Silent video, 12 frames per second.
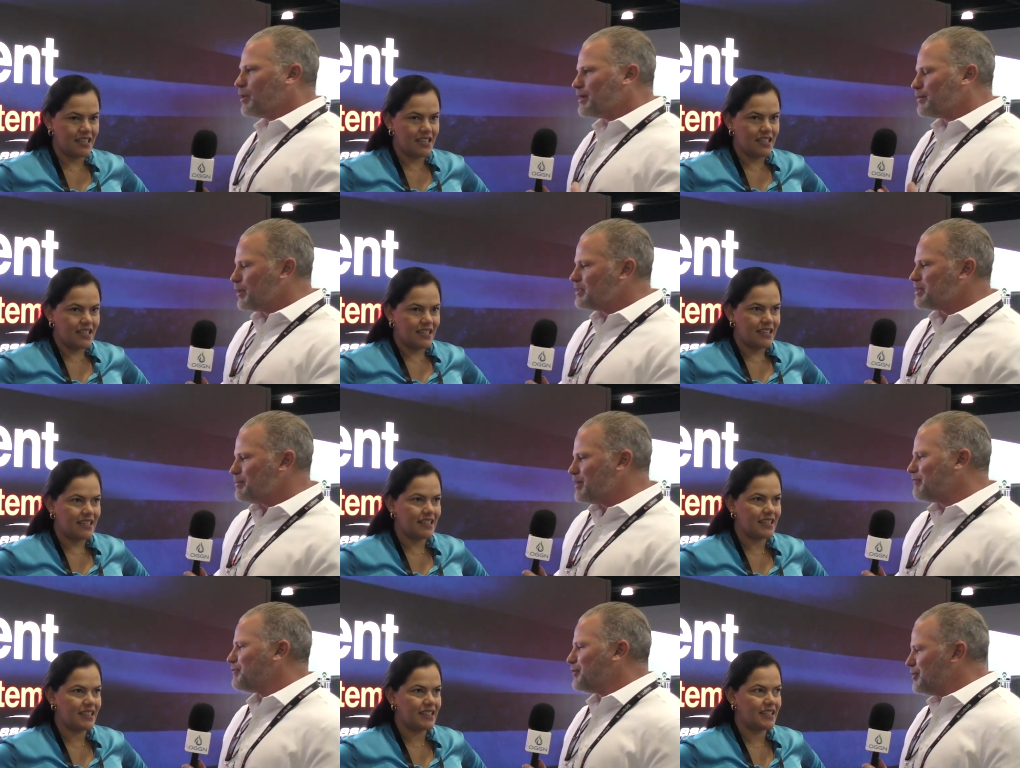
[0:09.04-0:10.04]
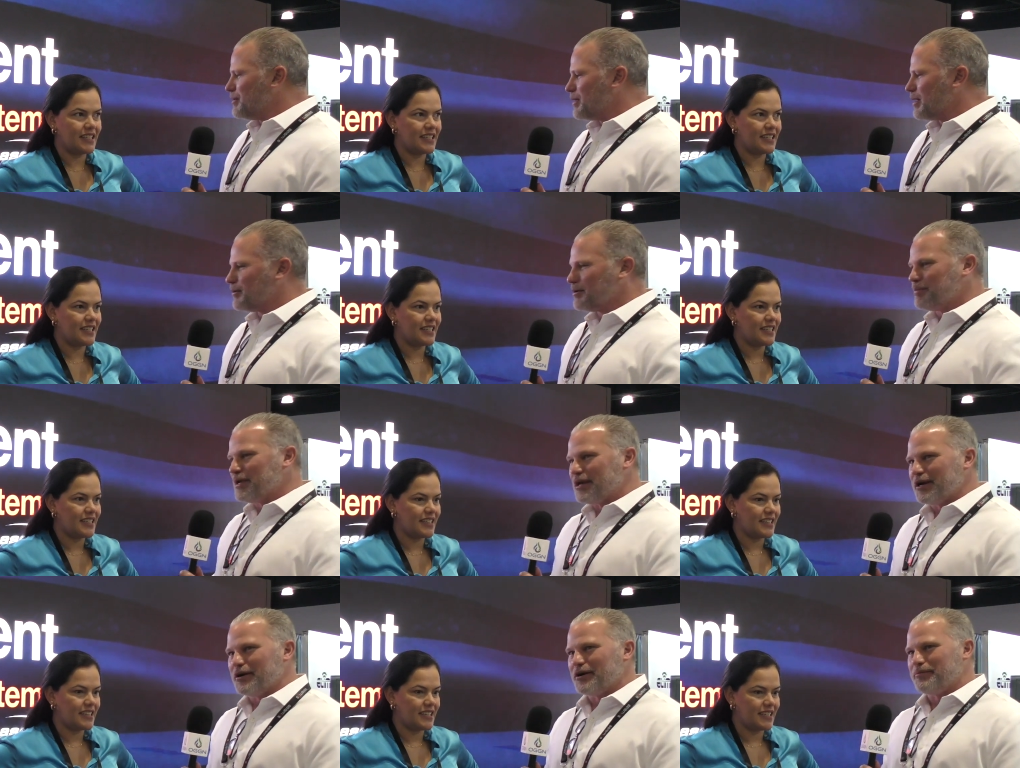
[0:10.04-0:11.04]
Speaker 1: What what has it meant for you to be able to be
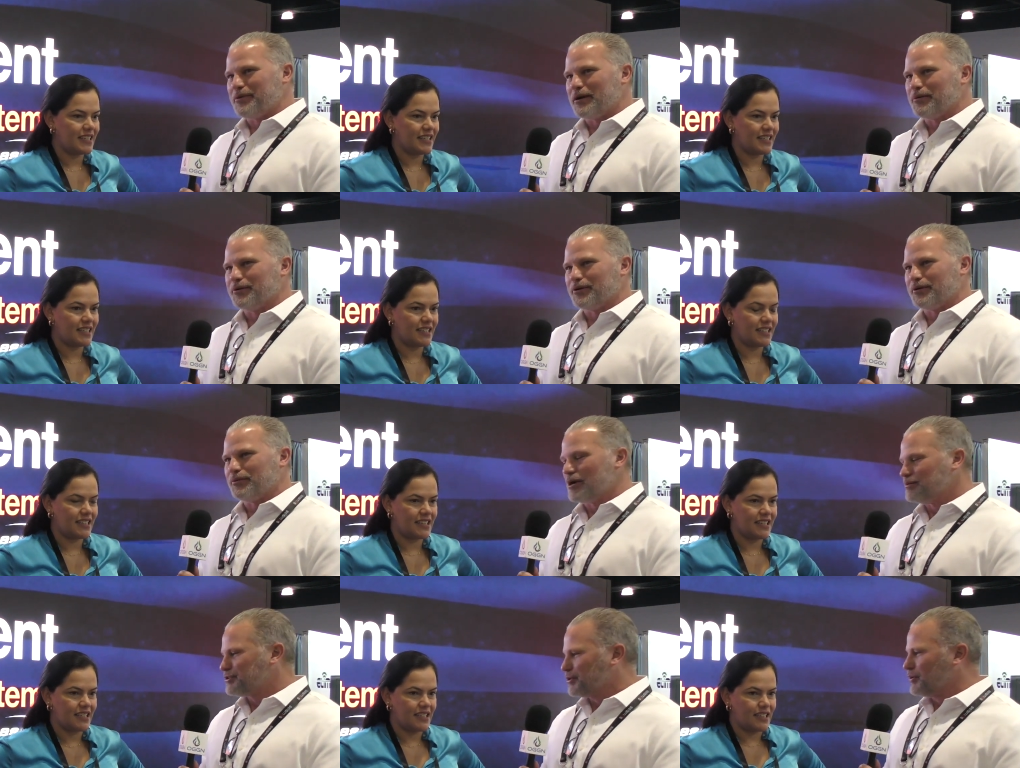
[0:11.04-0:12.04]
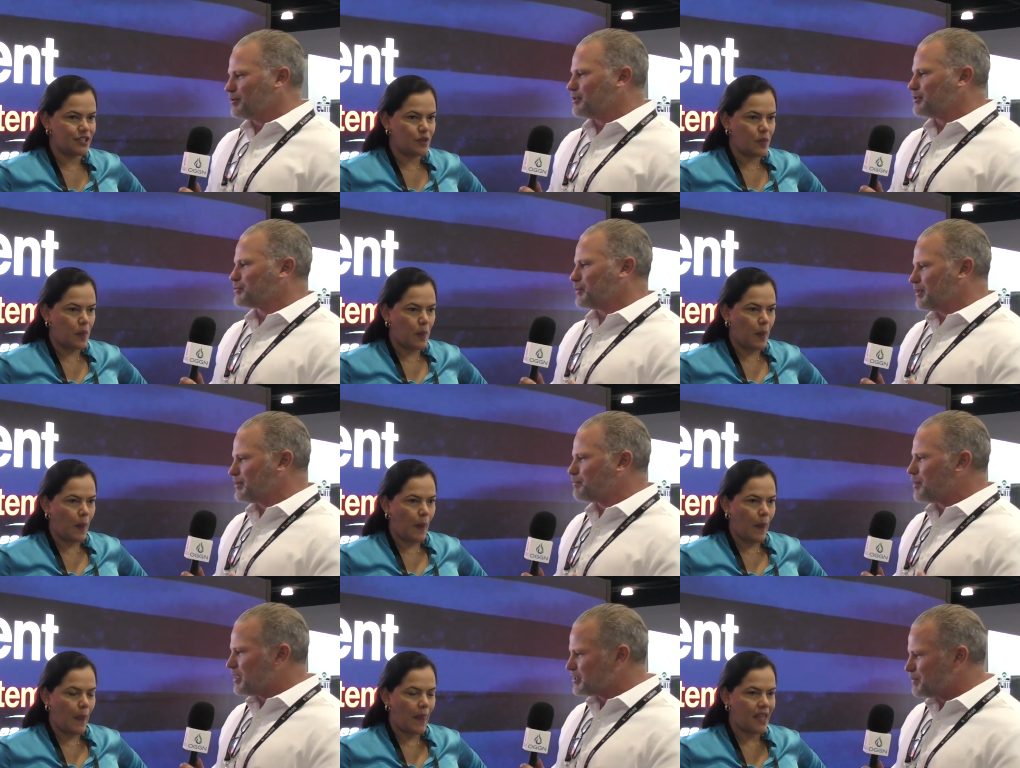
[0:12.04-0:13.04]
here and be able to rub shoulders with
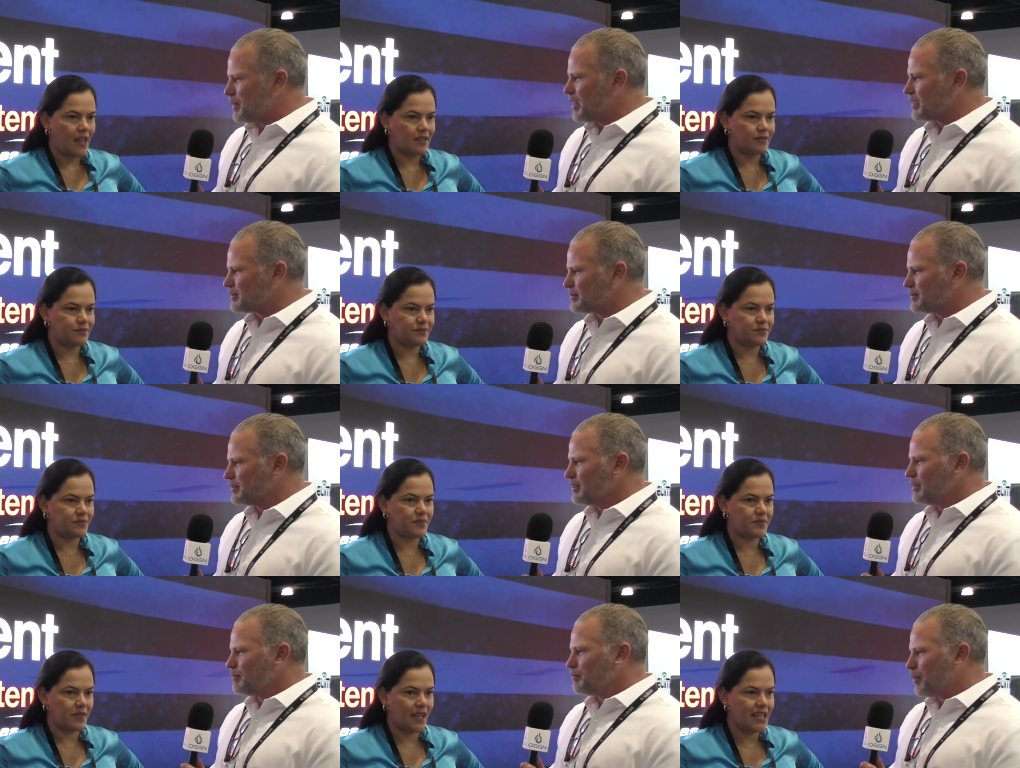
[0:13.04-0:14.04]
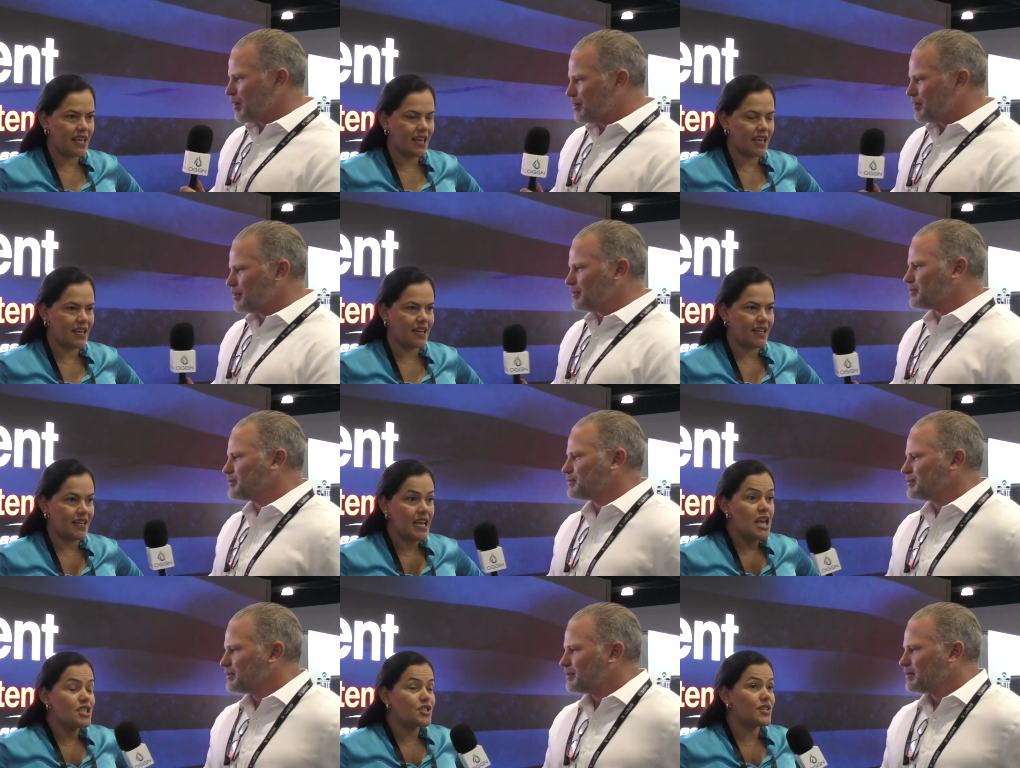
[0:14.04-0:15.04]
prospects, partners?
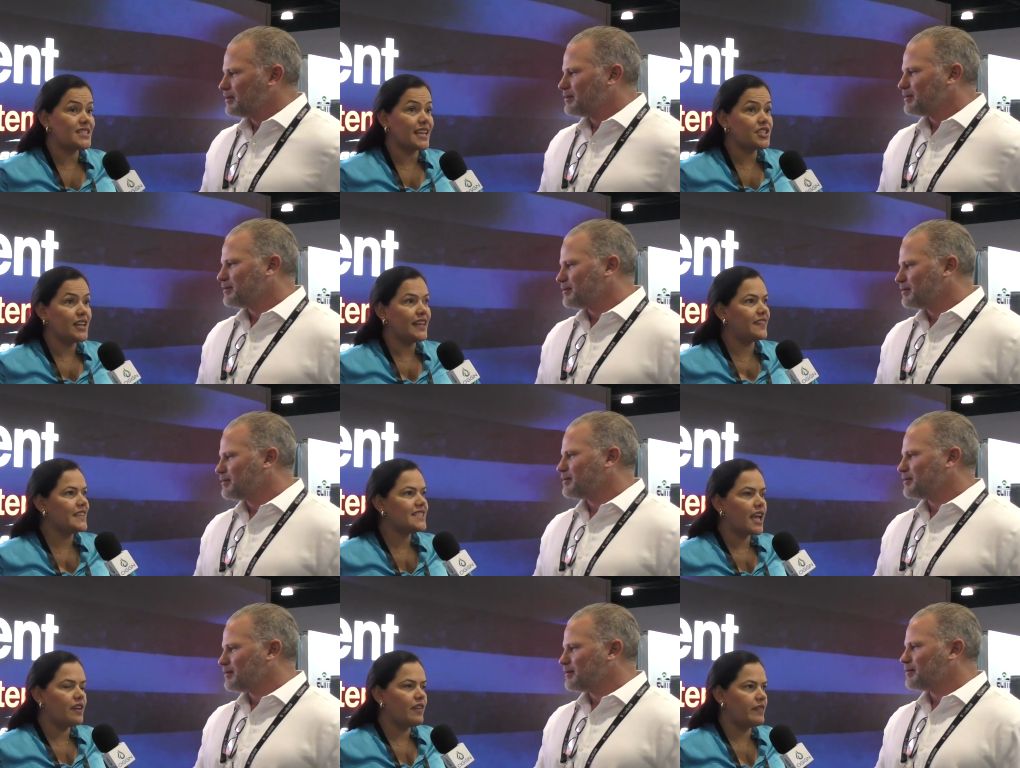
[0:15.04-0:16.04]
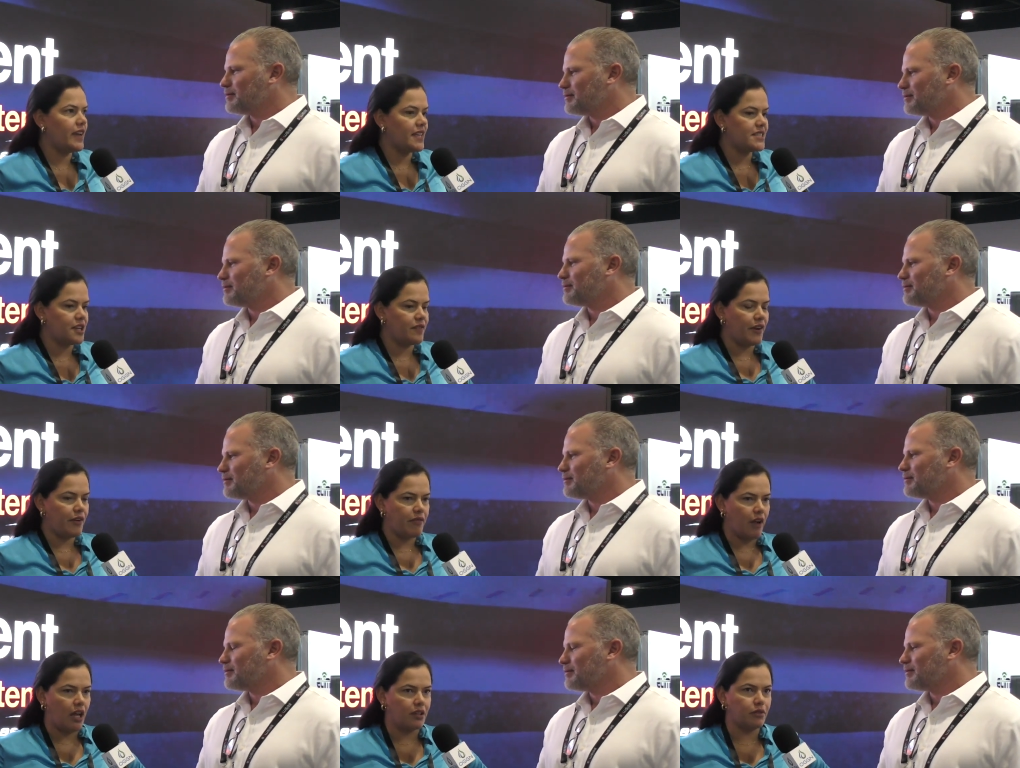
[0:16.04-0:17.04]
Yeah.
Speaker 2: So it's actually, these kind of events are
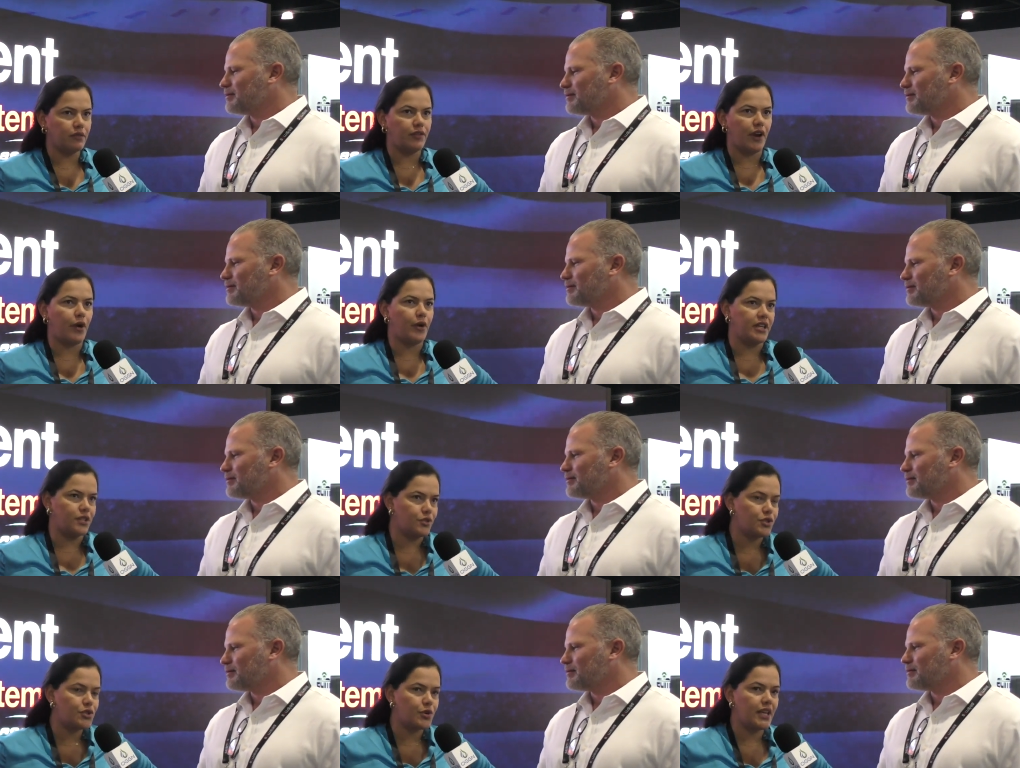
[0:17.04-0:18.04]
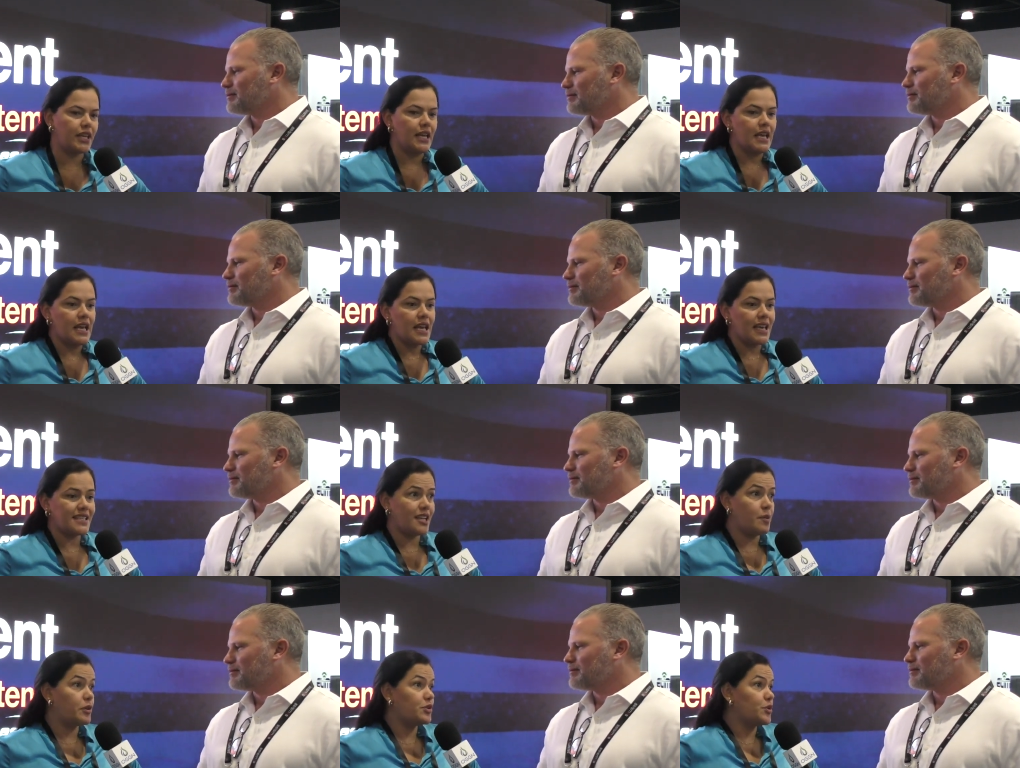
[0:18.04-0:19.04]
very valuable for our industry. It's
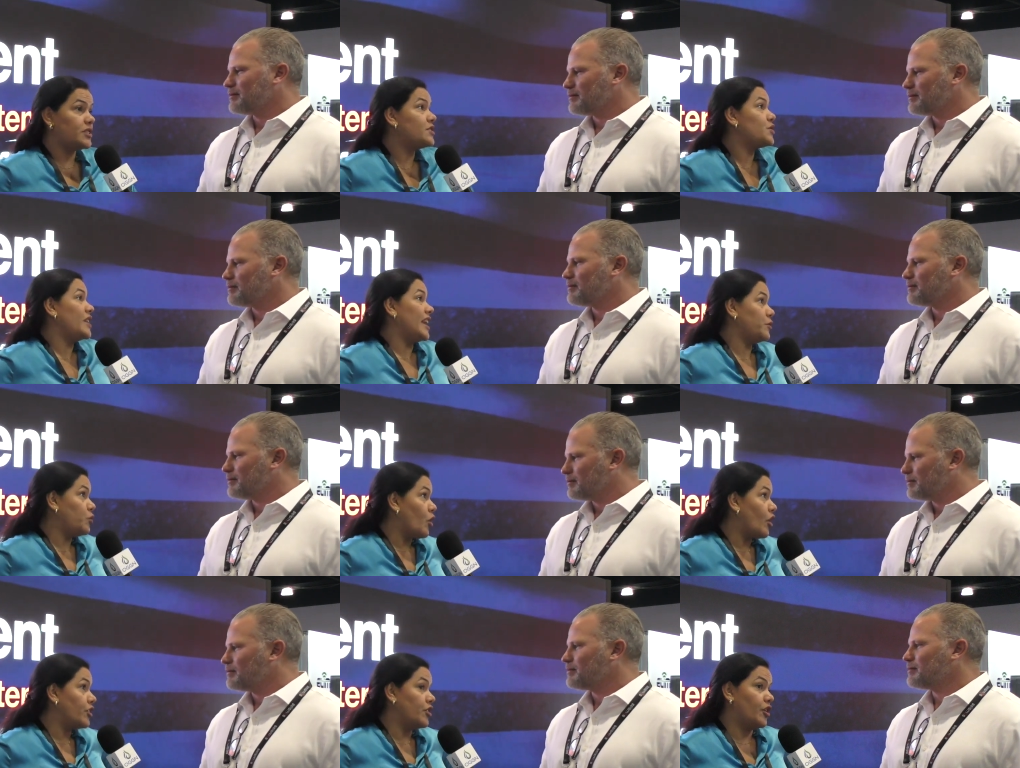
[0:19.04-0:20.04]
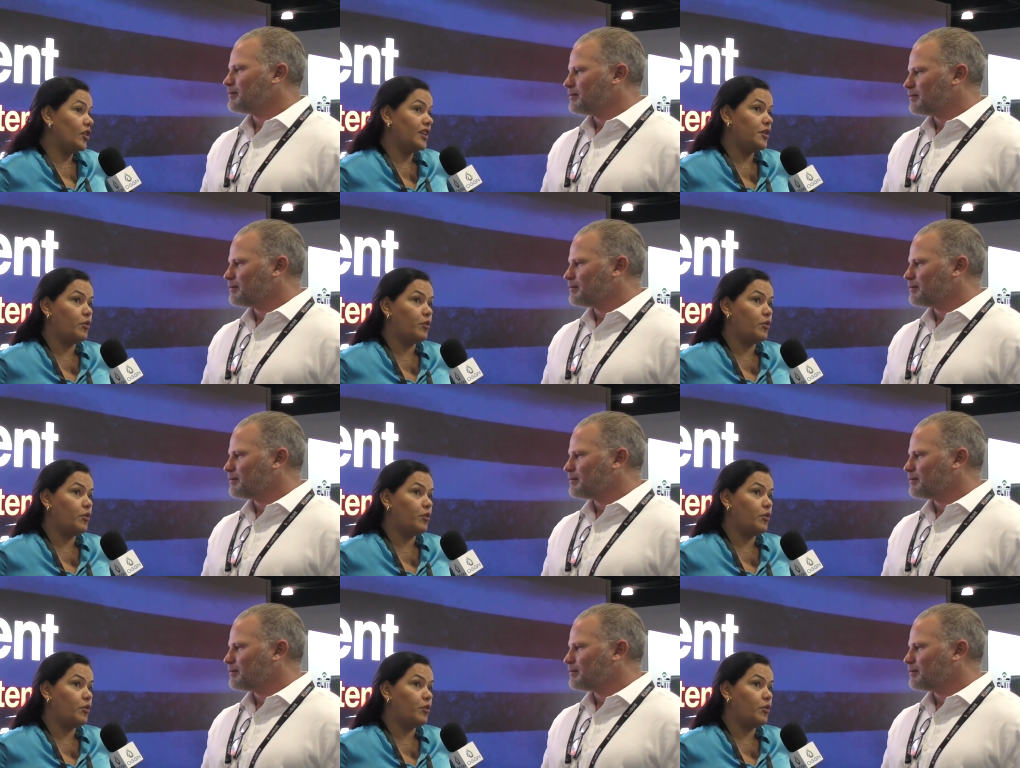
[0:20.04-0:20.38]
an opportunity to network not only